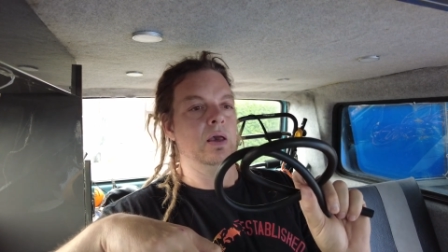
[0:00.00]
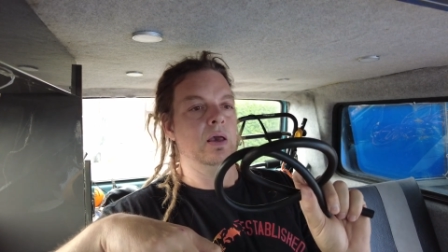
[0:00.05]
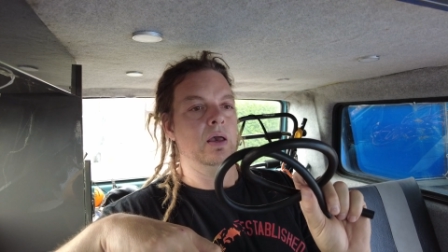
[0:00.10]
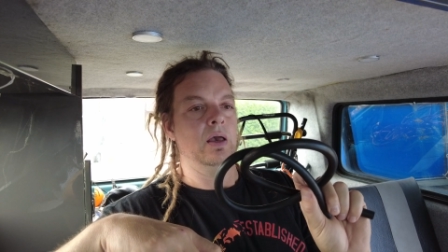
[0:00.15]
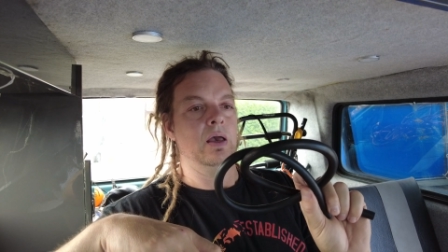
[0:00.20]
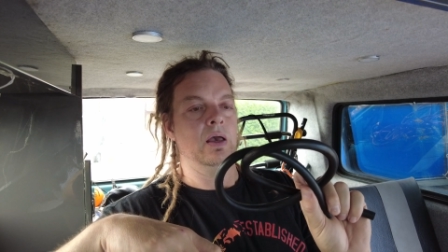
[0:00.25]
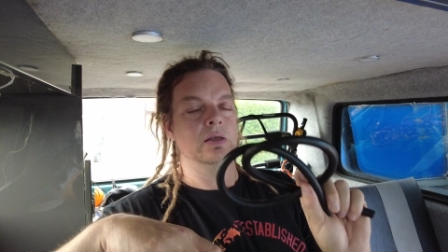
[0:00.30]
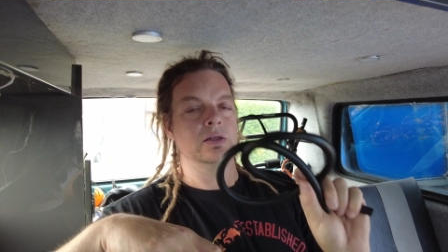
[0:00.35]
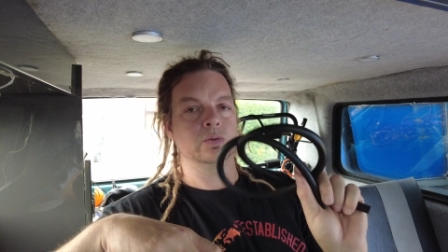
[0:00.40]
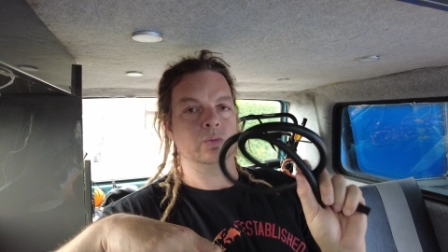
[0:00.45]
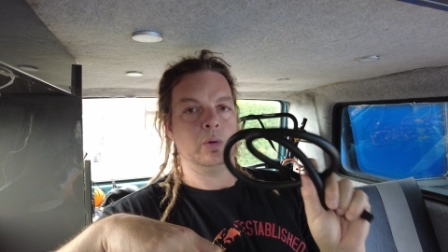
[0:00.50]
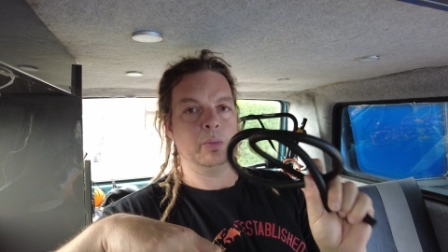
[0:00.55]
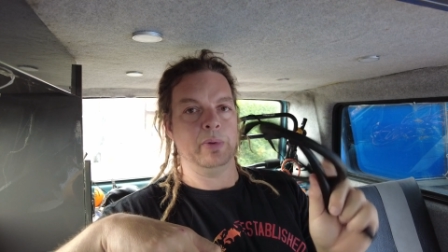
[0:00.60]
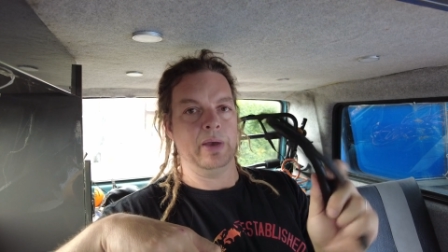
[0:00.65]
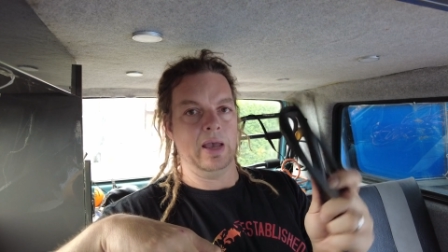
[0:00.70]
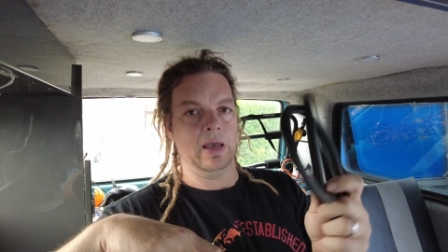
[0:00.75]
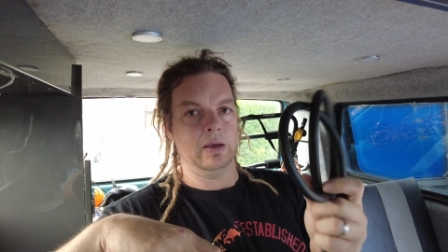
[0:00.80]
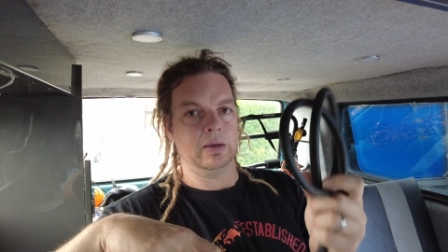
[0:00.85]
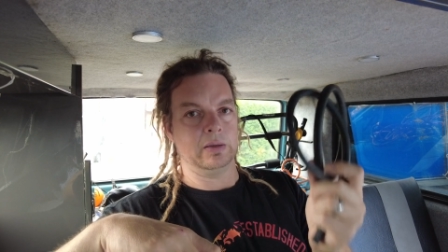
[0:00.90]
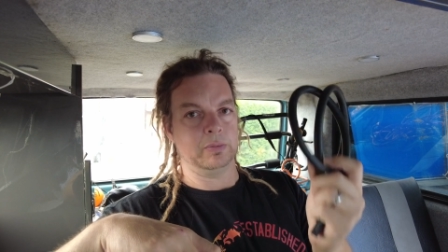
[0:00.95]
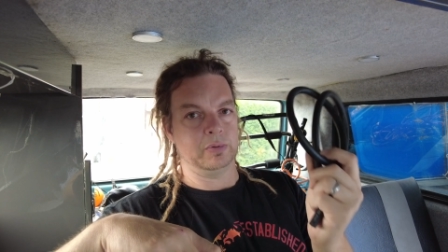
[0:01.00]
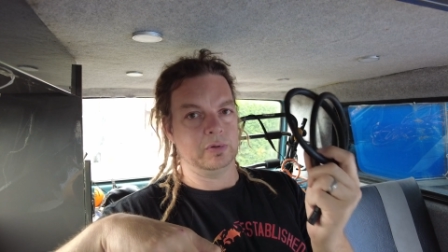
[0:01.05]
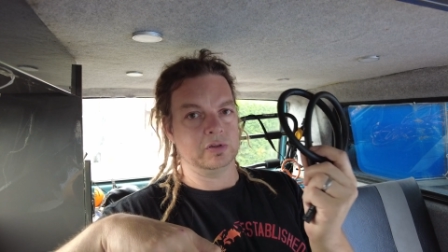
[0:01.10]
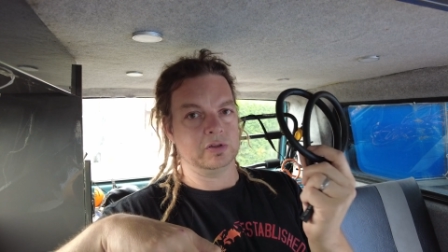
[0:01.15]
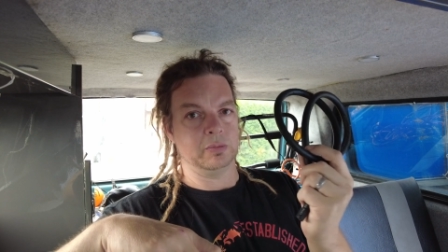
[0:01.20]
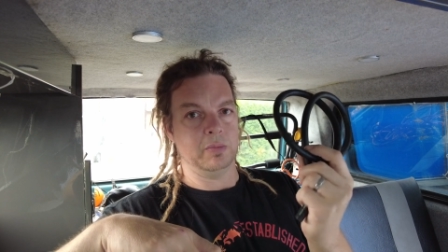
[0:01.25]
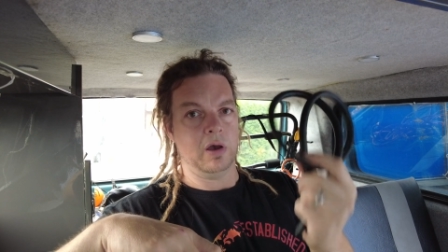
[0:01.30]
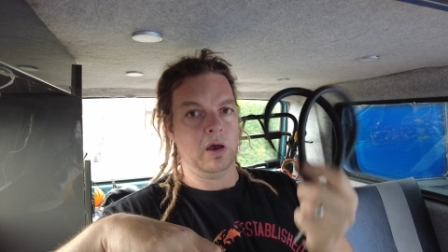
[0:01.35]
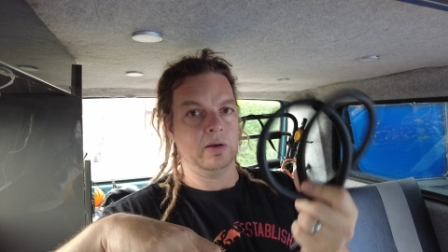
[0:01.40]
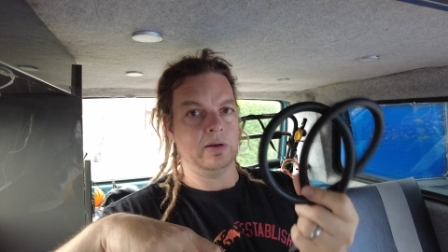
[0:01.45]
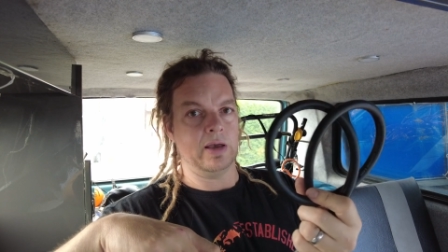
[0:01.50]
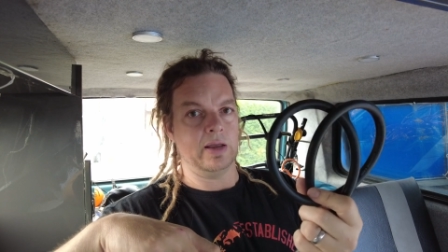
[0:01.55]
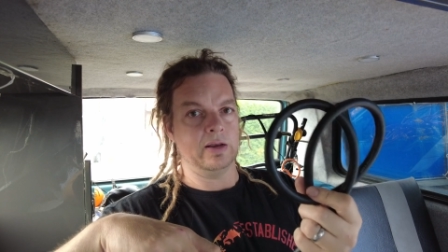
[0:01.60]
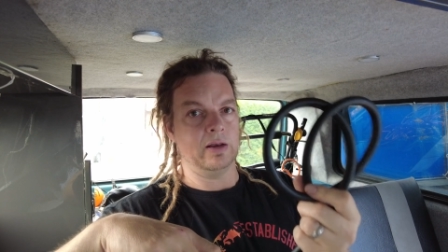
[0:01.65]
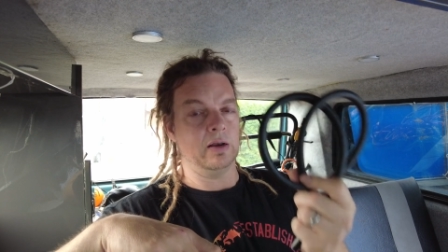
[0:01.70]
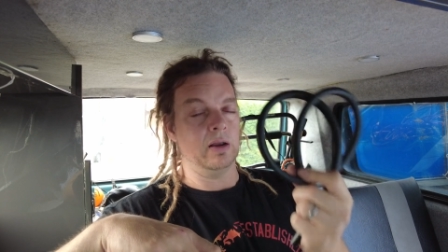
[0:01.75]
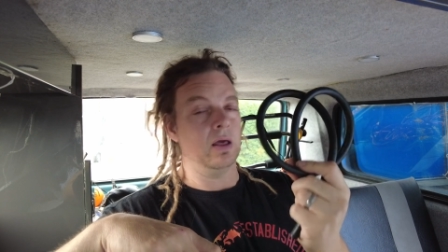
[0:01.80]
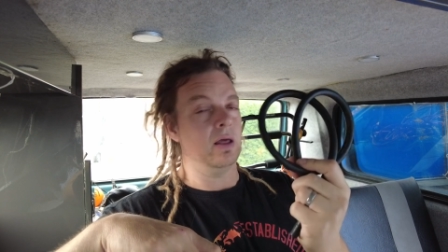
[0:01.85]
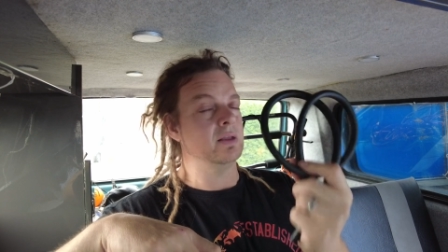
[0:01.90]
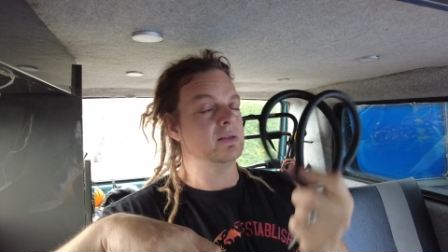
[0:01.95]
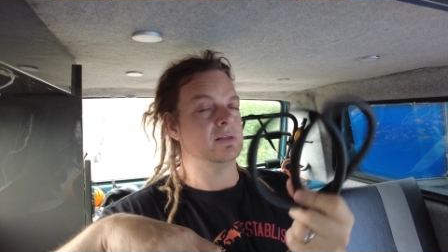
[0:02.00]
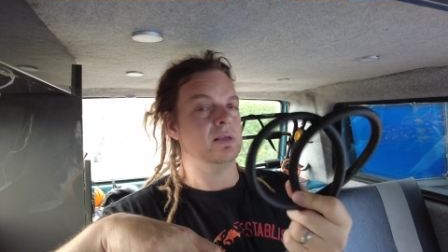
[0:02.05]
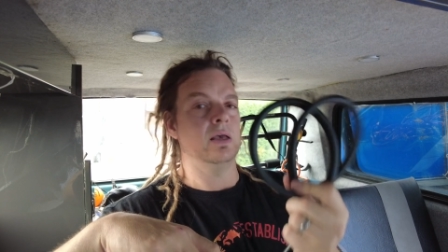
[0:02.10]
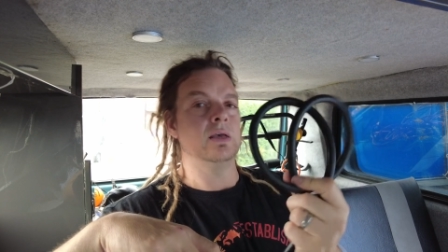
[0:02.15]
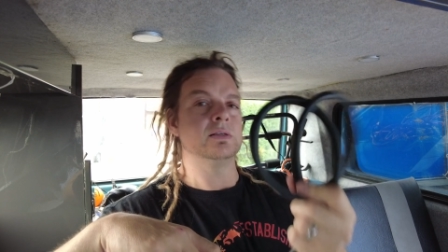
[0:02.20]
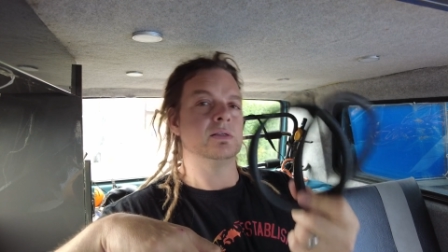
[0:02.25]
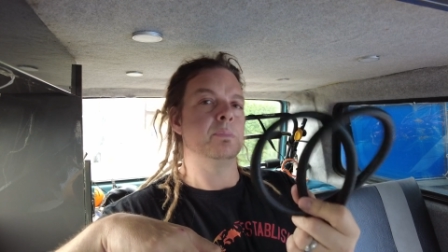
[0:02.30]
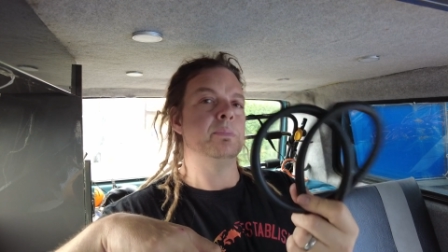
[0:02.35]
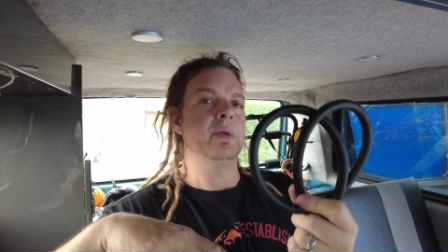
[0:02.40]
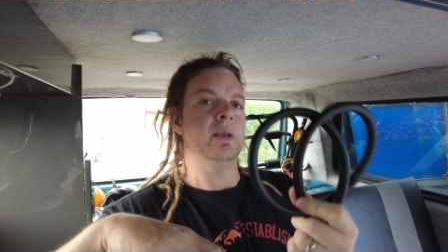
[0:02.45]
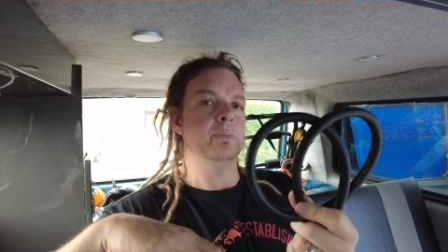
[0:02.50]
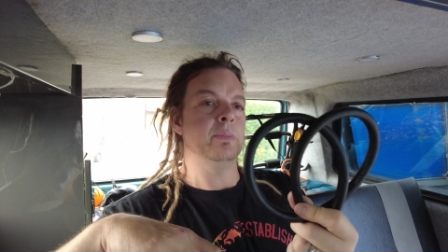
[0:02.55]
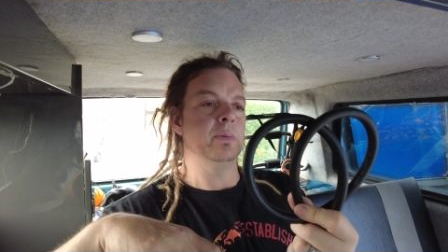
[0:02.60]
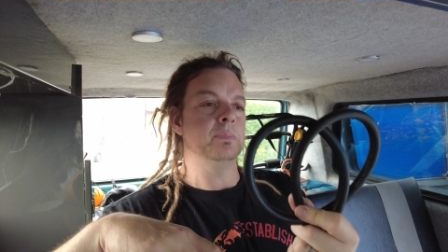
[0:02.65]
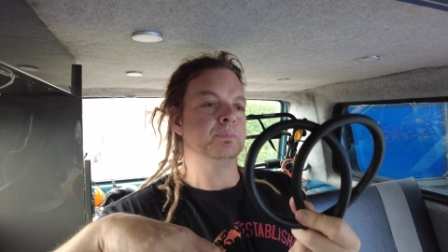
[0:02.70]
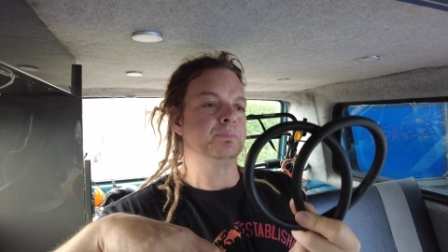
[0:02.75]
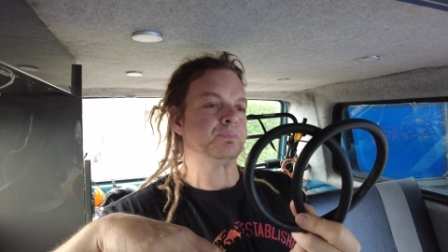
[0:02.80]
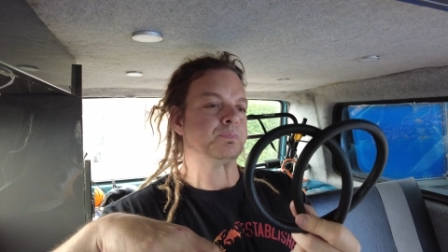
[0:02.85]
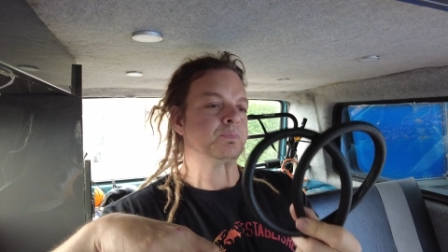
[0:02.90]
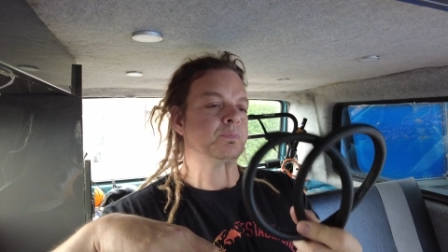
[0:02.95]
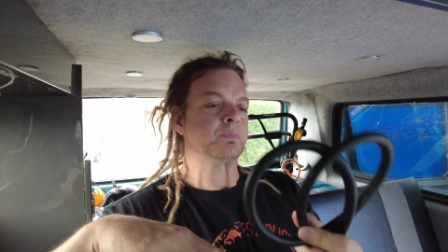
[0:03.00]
uh, and swap it out and put some R9 on as, as a minimum.